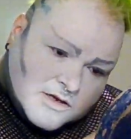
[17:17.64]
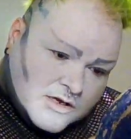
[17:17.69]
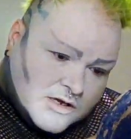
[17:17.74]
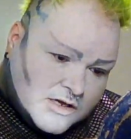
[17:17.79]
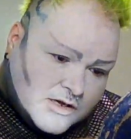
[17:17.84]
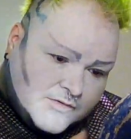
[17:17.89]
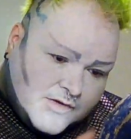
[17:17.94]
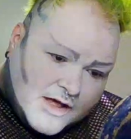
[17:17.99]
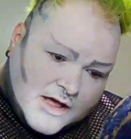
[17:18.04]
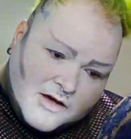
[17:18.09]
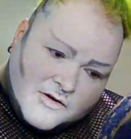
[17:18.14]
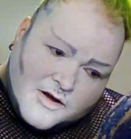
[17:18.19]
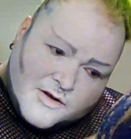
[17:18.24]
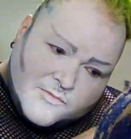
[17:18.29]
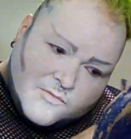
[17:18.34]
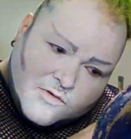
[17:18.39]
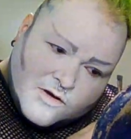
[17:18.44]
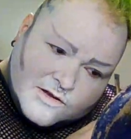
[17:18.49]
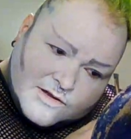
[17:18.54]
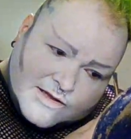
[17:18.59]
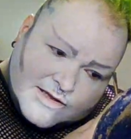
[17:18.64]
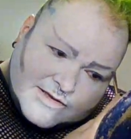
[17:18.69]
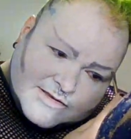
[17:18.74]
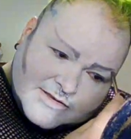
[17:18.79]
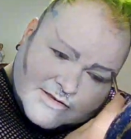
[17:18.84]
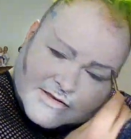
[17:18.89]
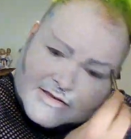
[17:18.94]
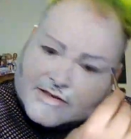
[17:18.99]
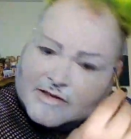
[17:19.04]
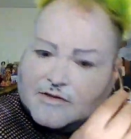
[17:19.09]
of how I want this
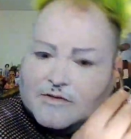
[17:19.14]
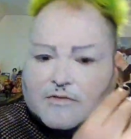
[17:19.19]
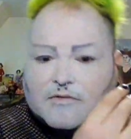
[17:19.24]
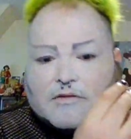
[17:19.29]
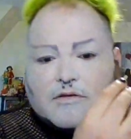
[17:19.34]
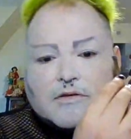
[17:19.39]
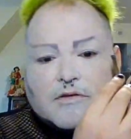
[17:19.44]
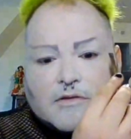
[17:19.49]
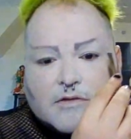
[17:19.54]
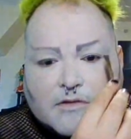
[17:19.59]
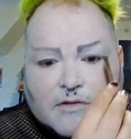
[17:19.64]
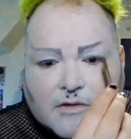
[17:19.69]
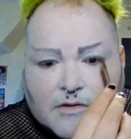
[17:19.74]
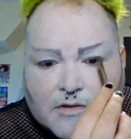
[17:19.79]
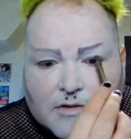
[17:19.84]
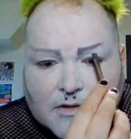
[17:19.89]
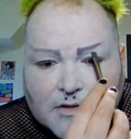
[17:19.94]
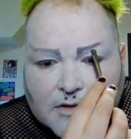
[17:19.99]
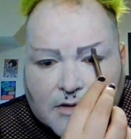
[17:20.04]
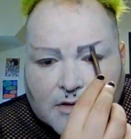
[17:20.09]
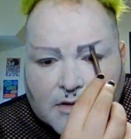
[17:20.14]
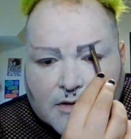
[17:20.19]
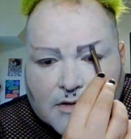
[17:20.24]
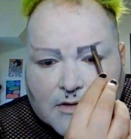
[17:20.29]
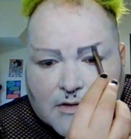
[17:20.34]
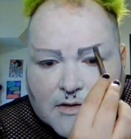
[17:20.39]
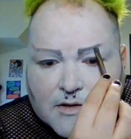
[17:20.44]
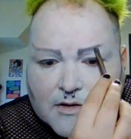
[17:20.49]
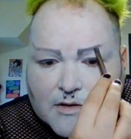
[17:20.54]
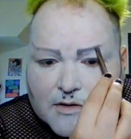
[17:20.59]
to
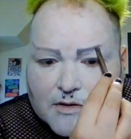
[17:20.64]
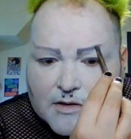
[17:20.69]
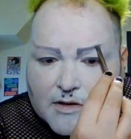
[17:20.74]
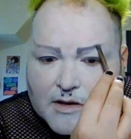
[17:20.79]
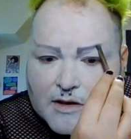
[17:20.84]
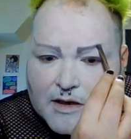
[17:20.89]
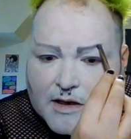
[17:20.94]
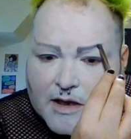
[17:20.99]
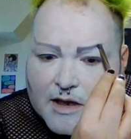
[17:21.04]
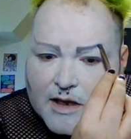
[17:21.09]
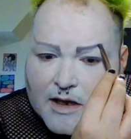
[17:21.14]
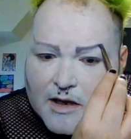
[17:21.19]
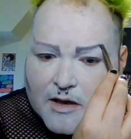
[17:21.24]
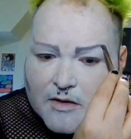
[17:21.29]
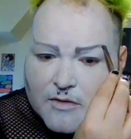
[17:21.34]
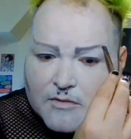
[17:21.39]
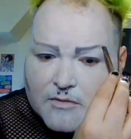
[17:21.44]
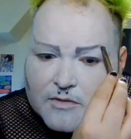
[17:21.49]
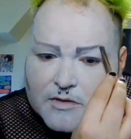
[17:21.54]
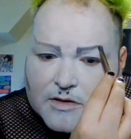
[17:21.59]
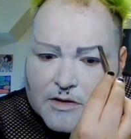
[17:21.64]
turn out.